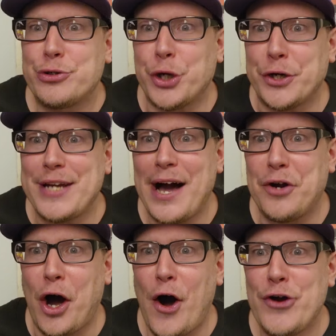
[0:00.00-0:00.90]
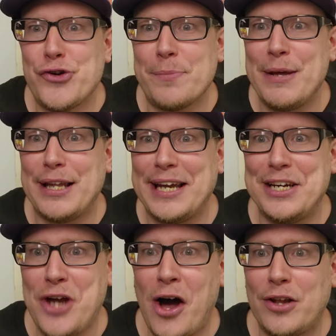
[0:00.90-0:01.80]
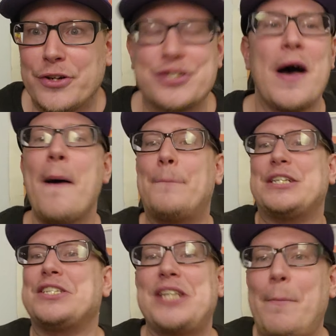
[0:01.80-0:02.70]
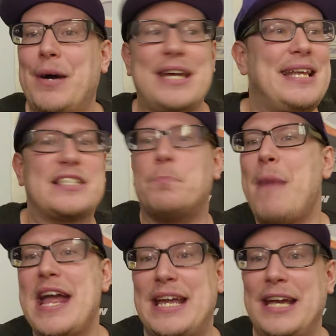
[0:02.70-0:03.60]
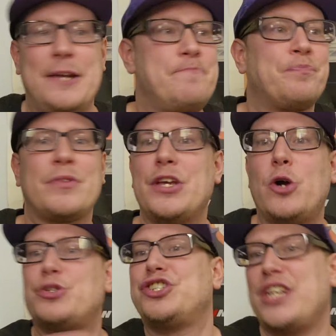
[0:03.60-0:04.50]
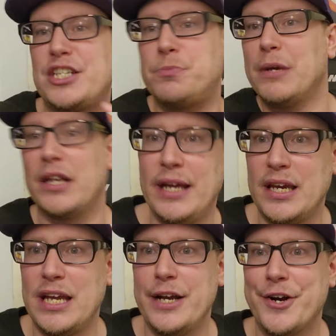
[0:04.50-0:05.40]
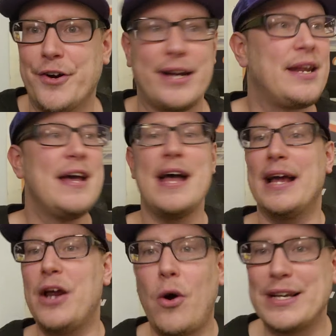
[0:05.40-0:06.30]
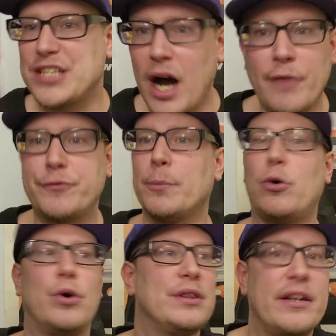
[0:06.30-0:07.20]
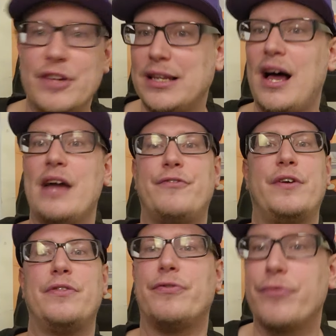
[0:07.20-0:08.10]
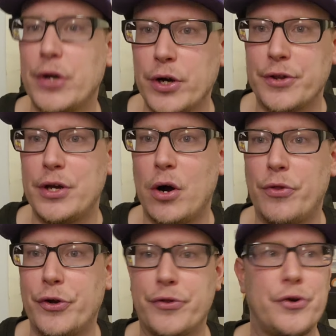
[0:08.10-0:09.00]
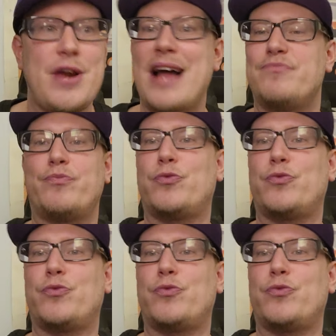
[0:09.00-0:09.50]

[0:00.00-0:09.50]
you turn down $100 million? But to somebody that's making, you know, $6 million a year and, you know, is comfortable and living life and they're, you know, they're not